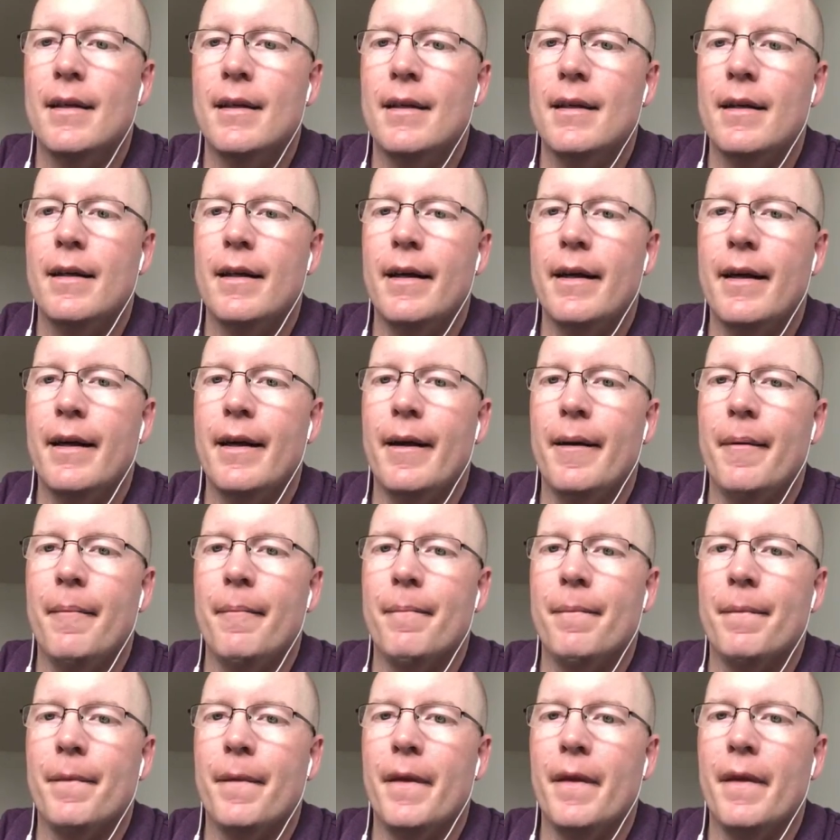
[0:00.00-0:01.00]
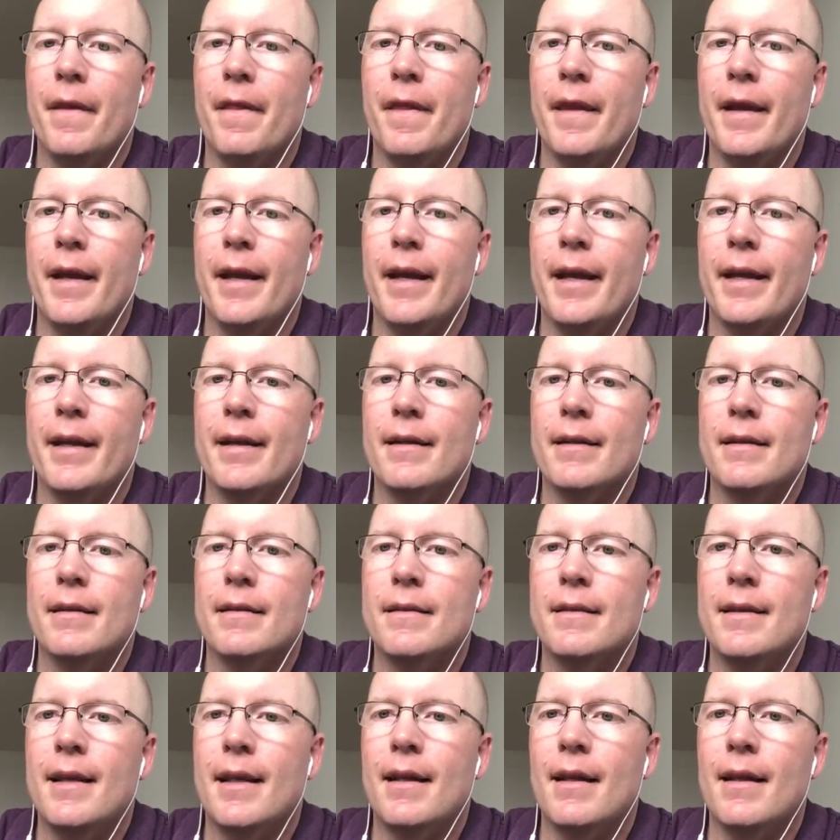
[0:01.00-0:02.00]
the thing
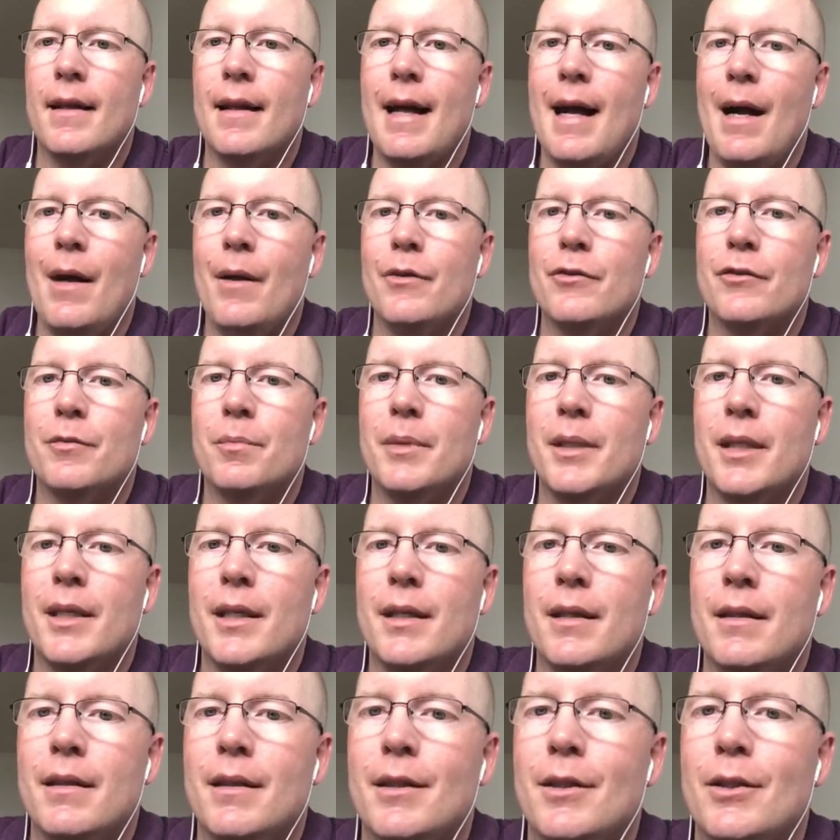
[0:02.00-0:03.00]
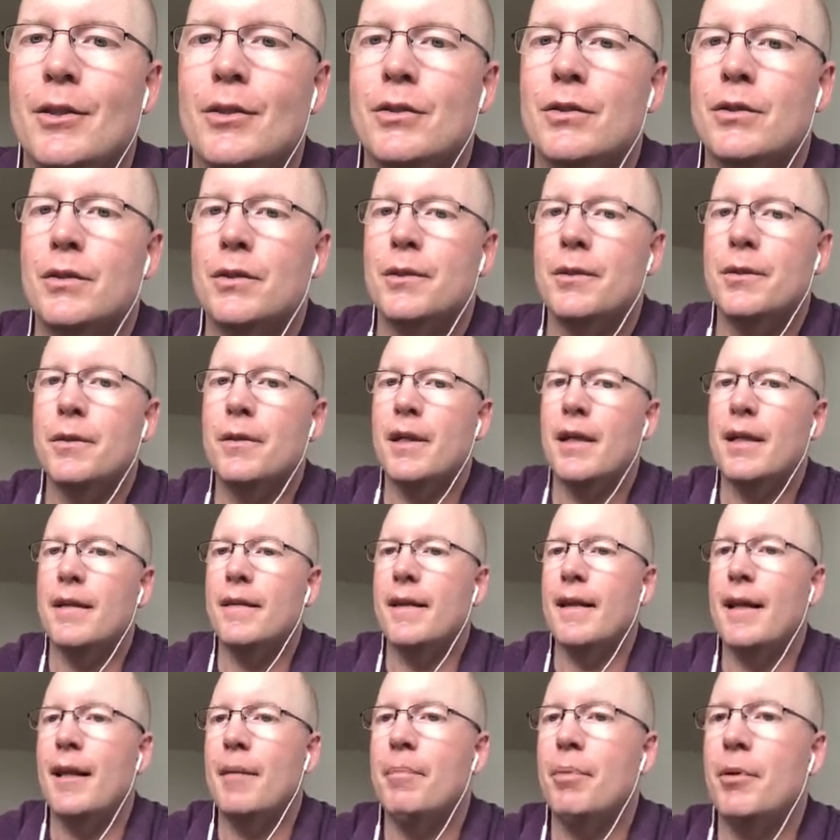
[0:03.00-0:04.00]
that allows me to do that. And
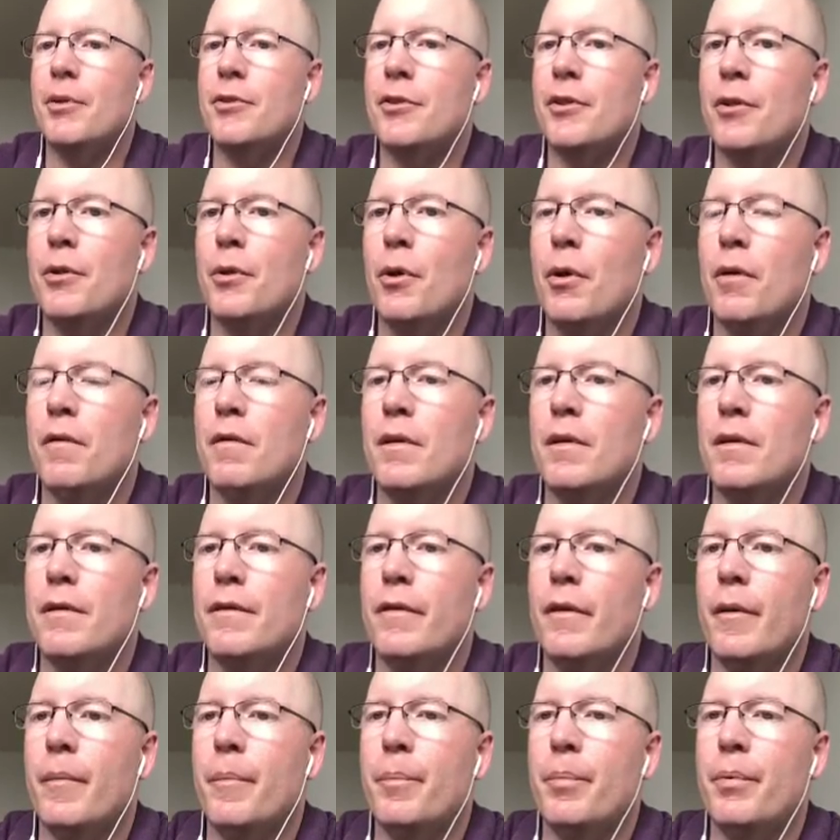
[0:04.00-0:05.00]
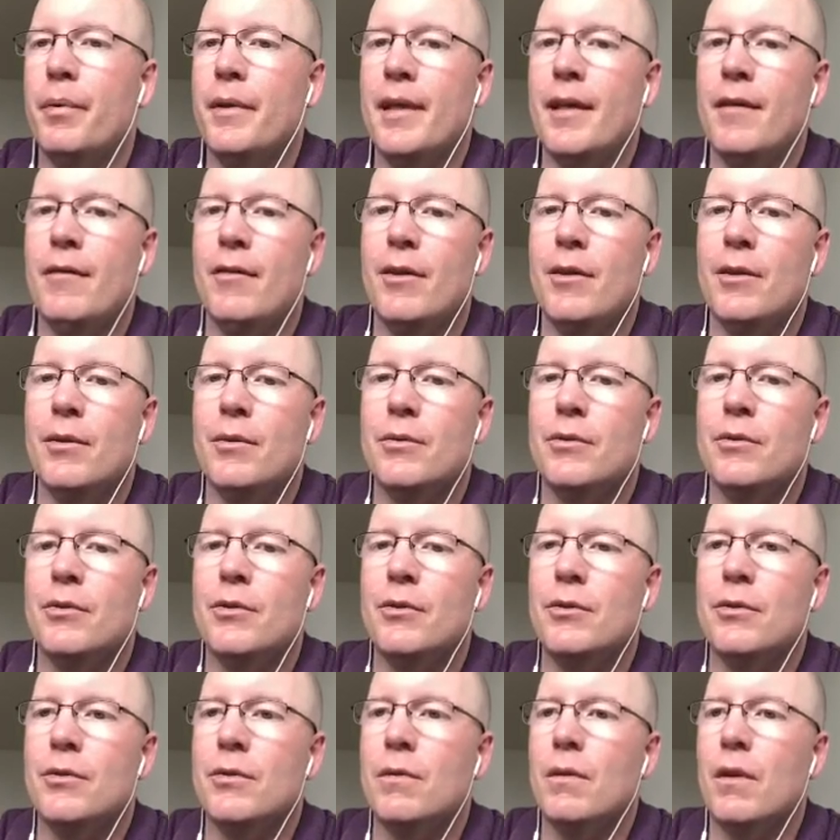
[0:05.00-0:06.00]
then I push it over from preview
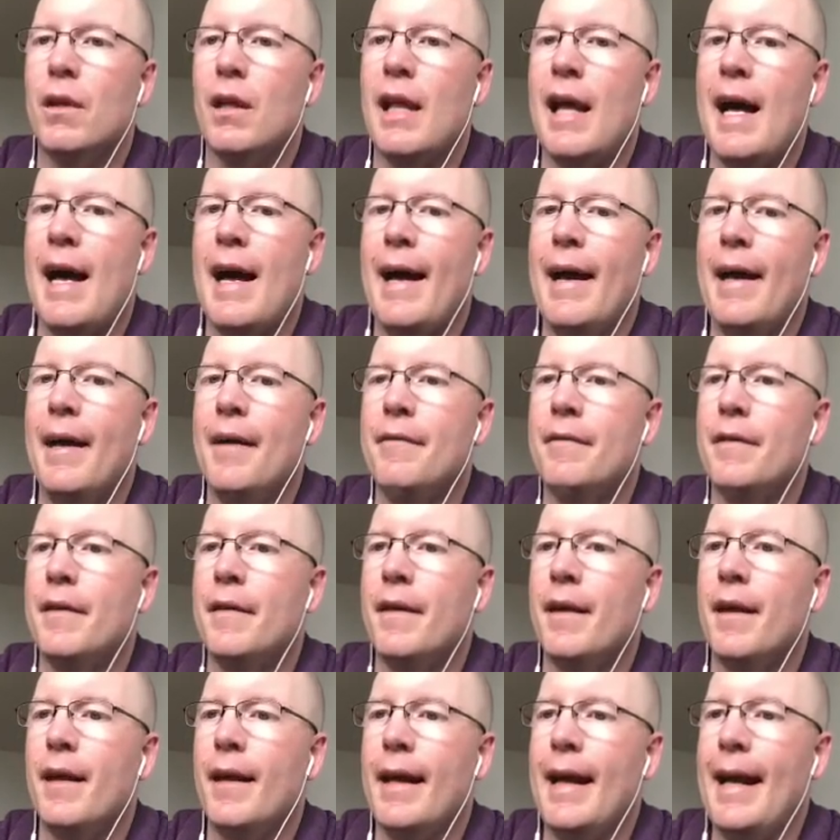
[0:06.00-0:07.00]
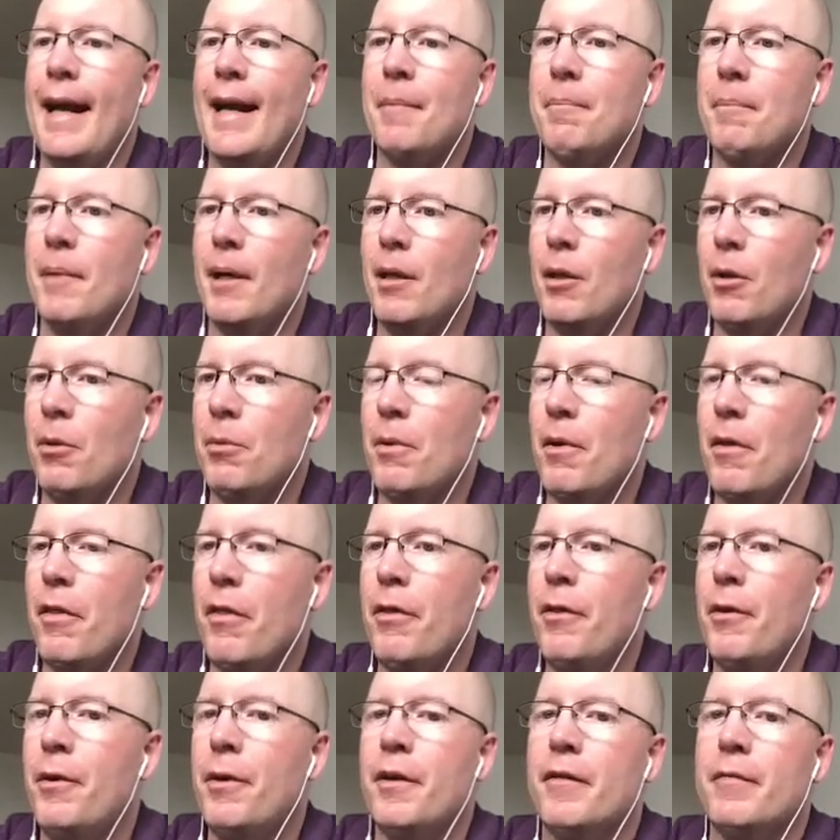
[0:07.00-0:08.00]
to live, and then I add my lower
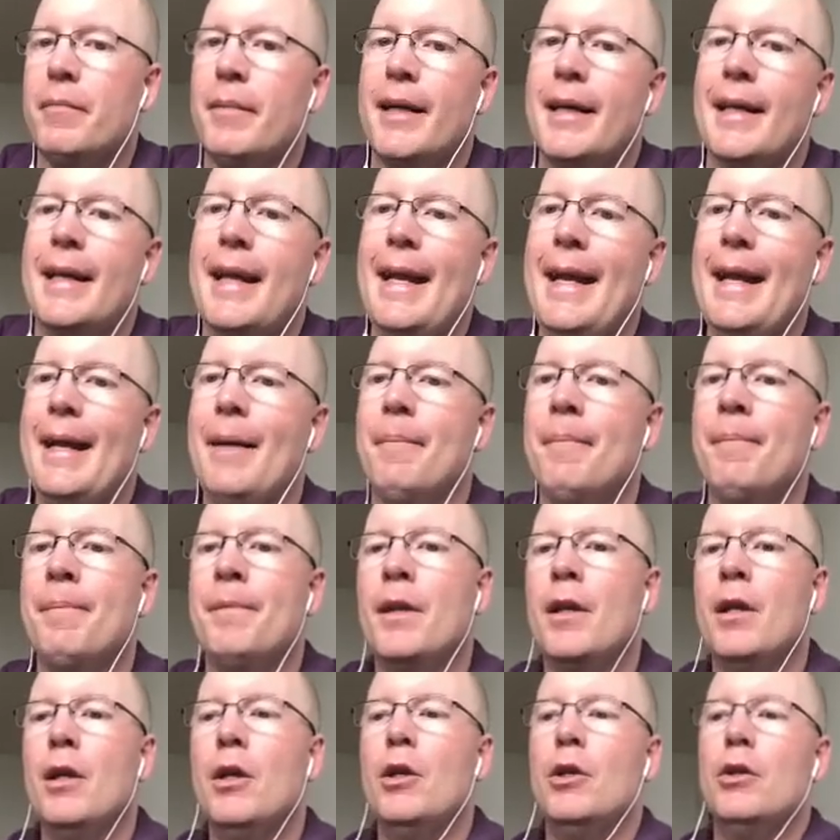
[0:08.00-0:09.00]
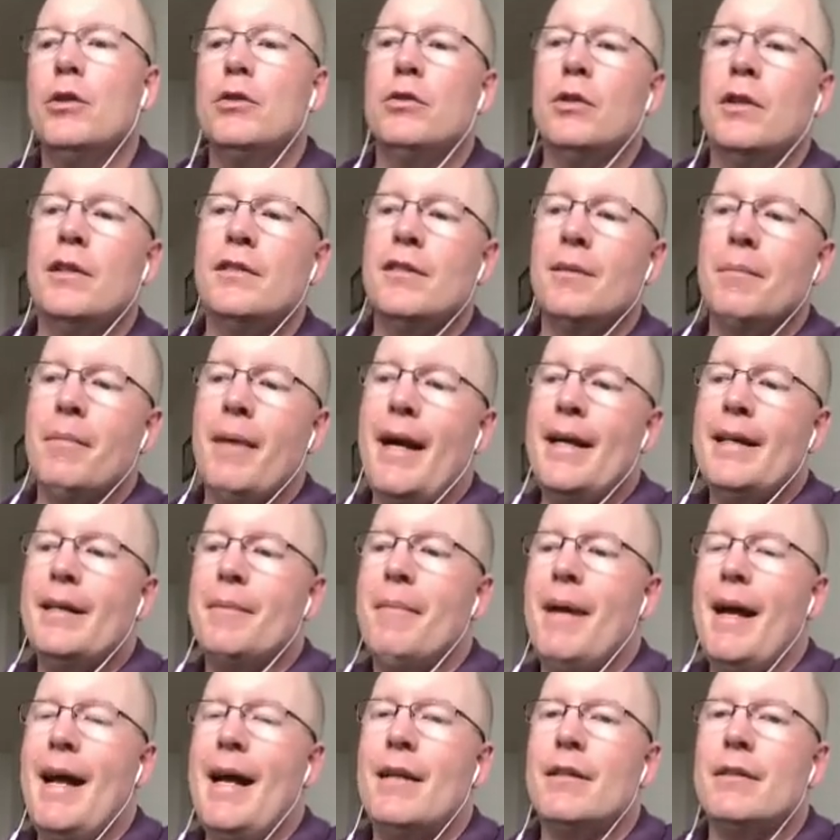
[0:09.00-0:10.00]
third of my name. So as you might
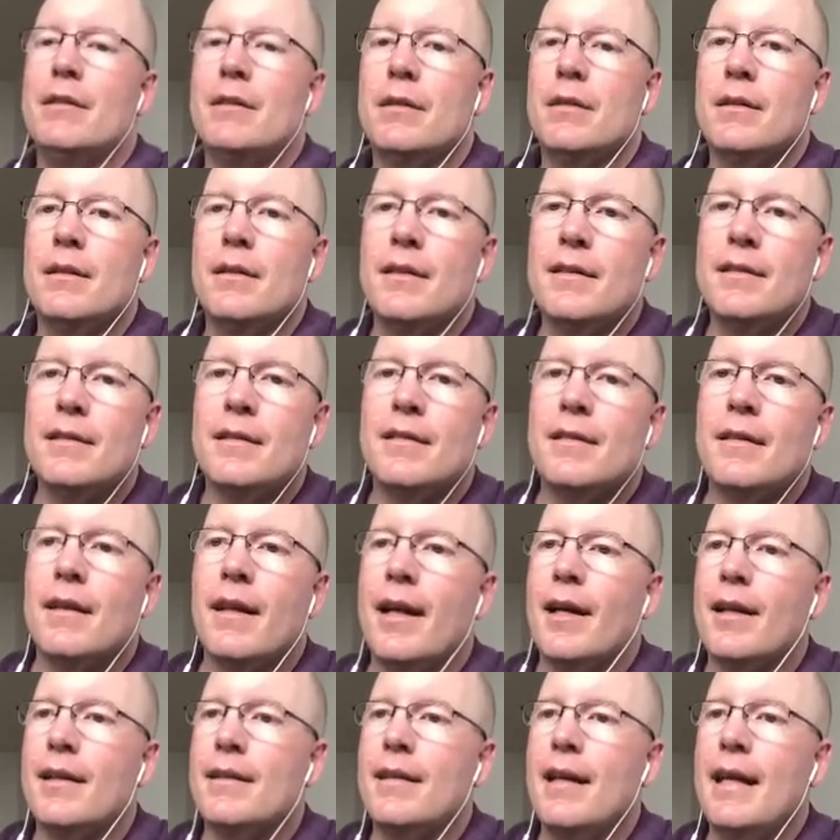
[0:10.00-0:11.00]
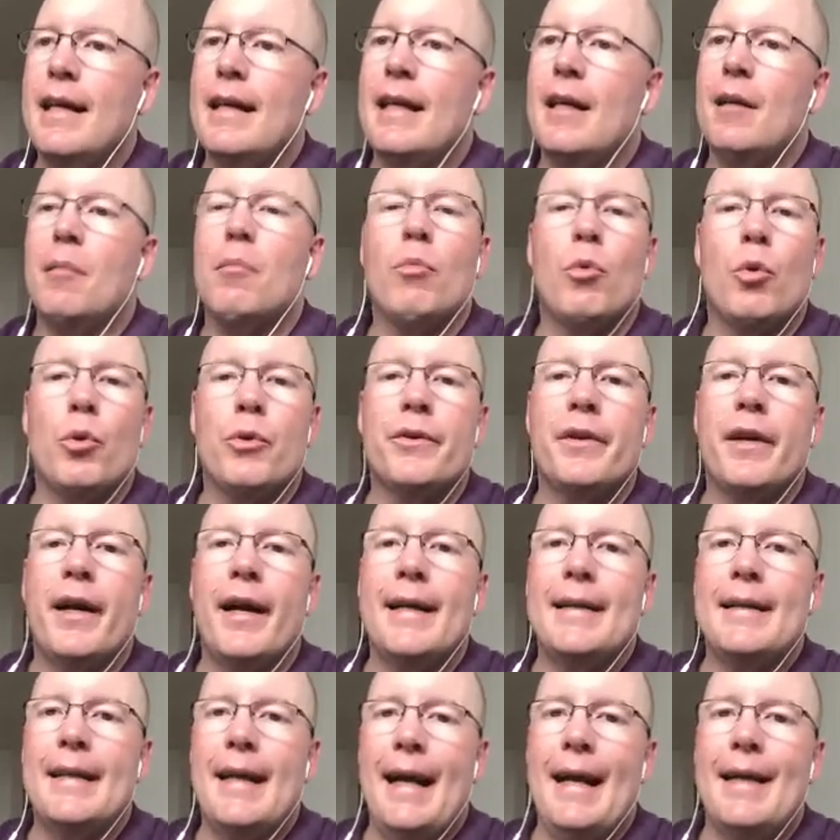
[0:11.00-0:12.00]
imagine, this is like taking
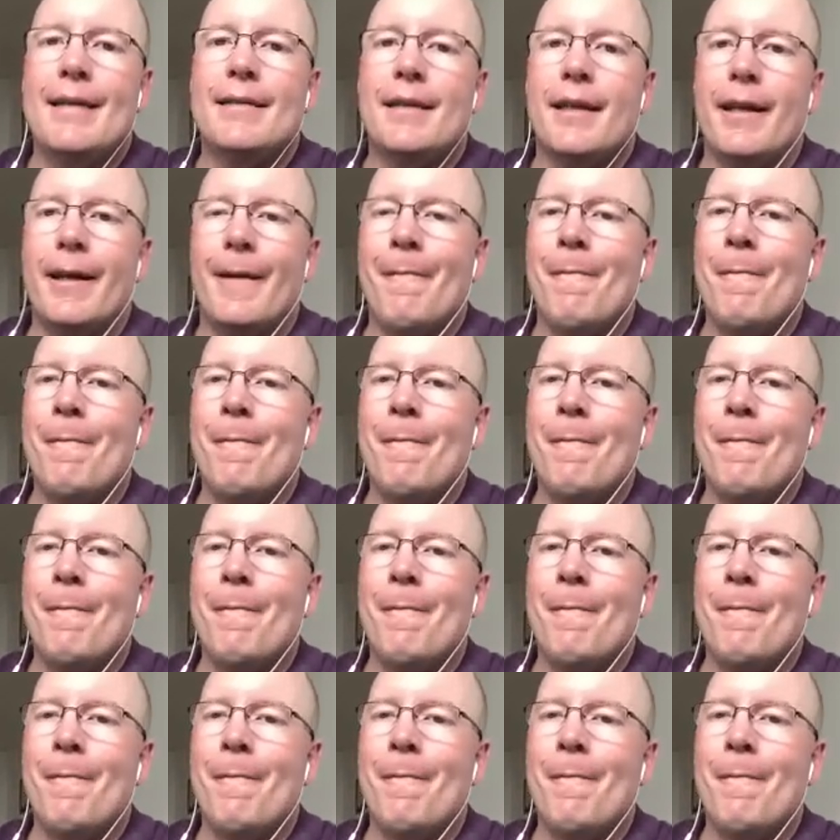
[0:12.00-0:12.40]
multitasking